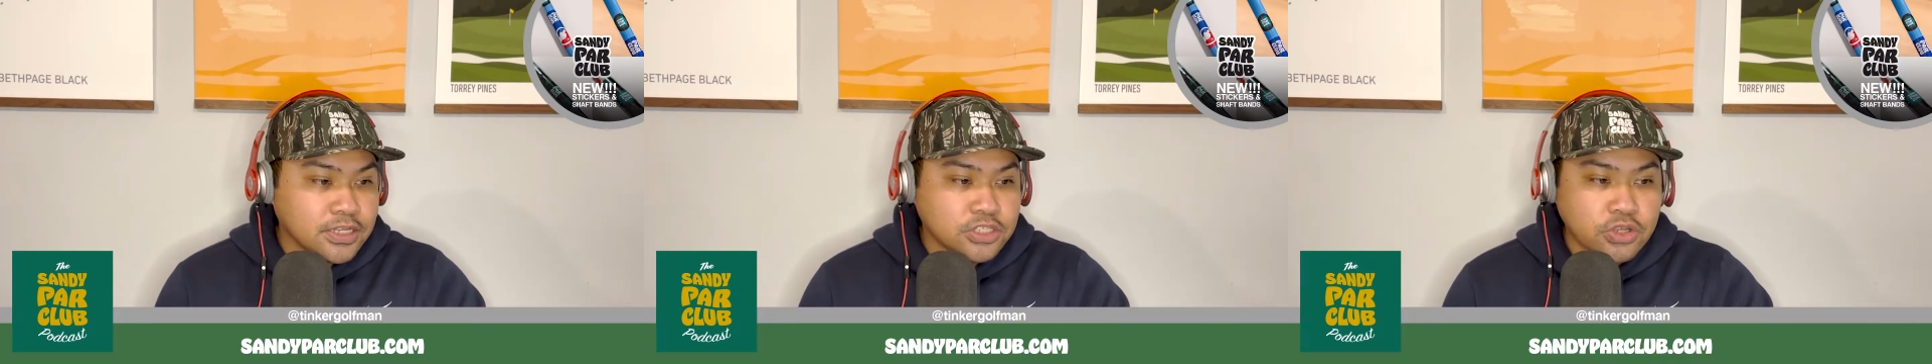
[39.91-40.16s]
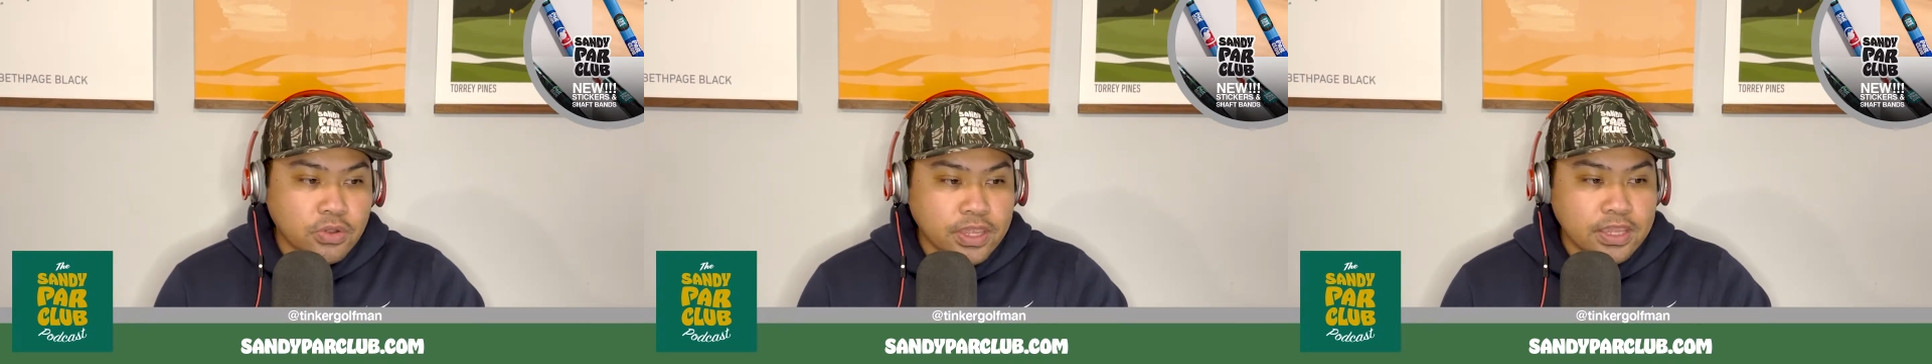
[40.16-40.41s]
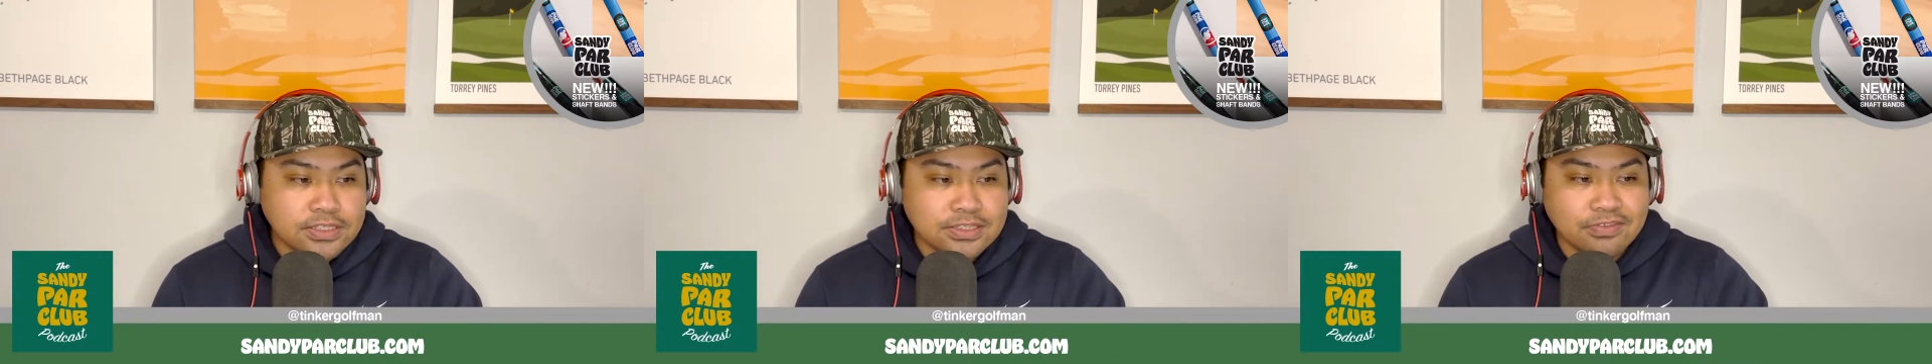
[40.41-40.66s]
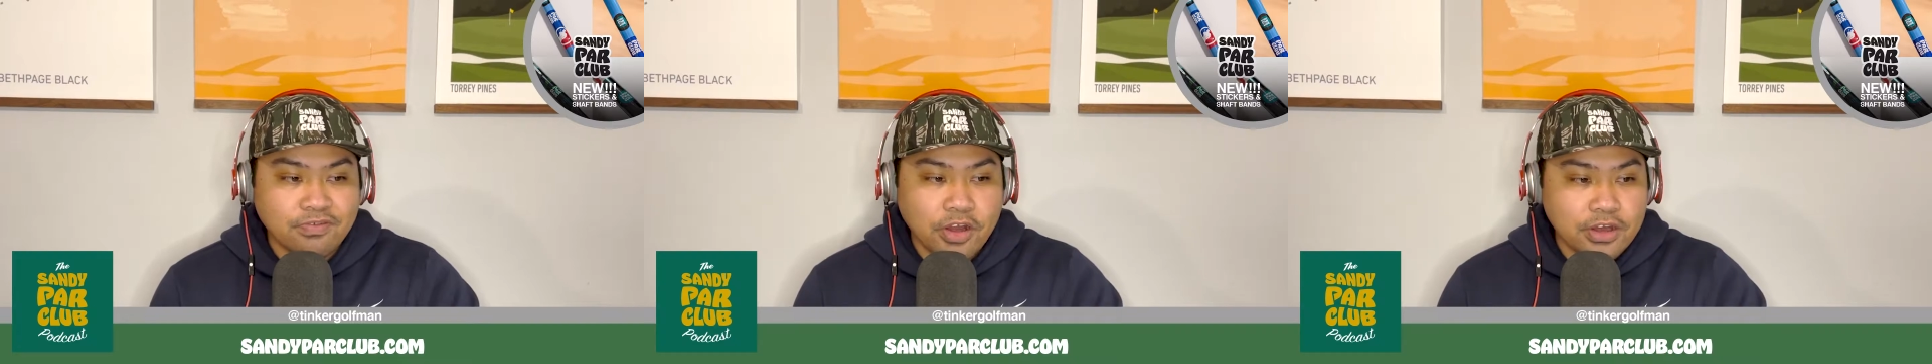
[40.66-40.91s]
and
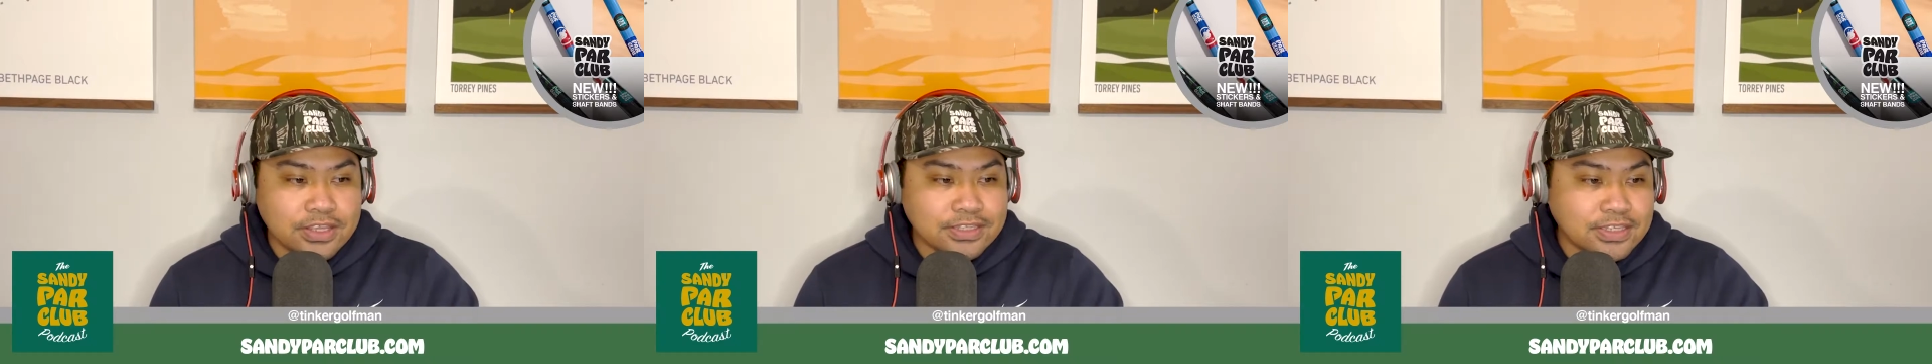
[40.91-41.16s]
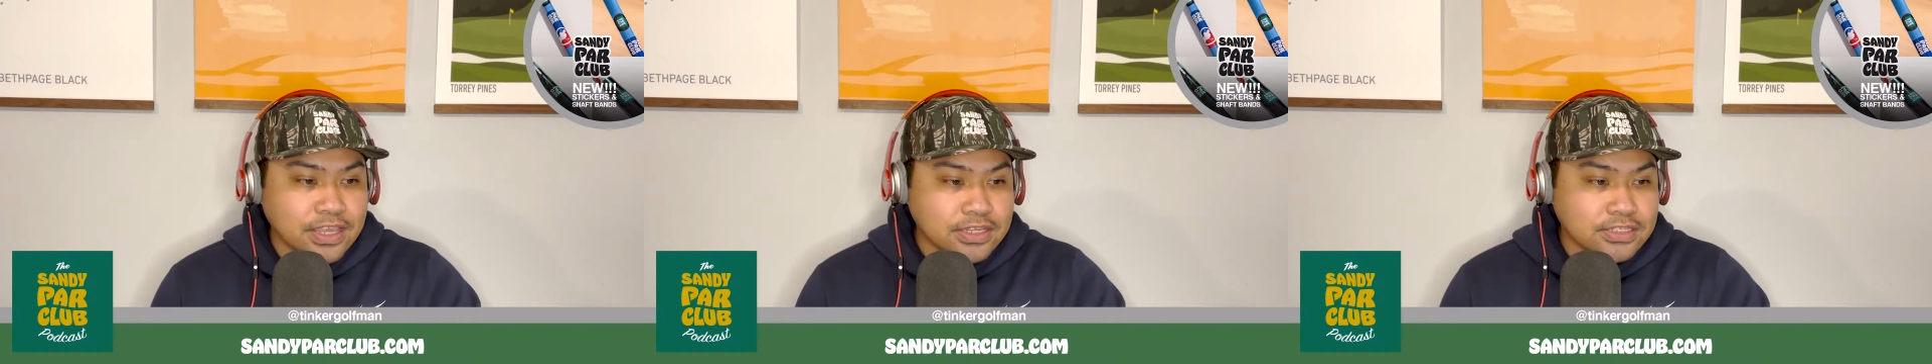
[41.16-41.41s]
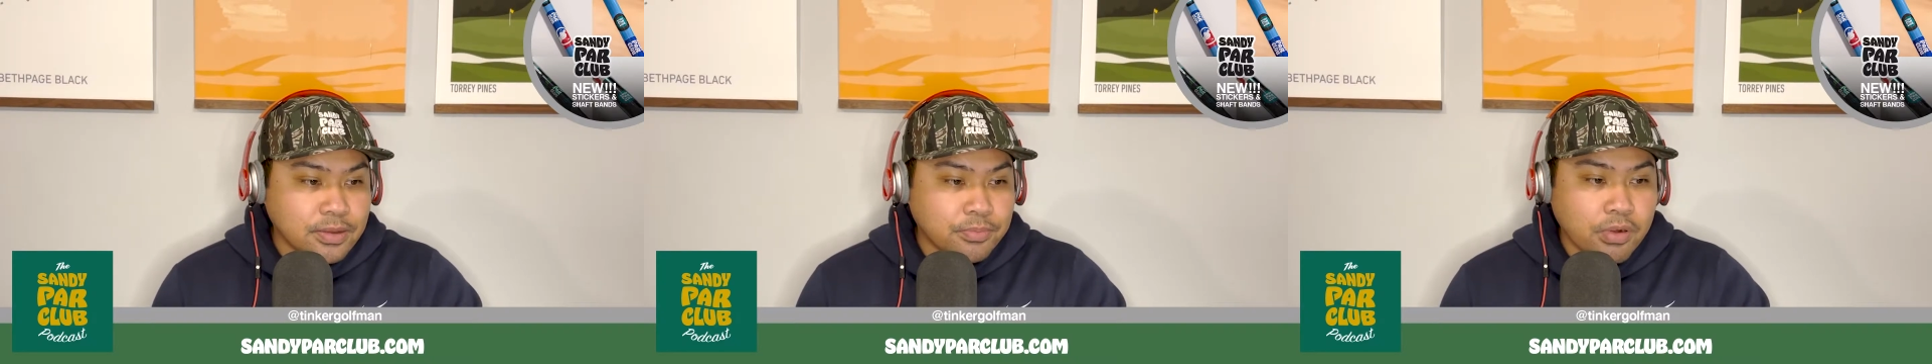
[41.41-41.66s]
showcases various guests and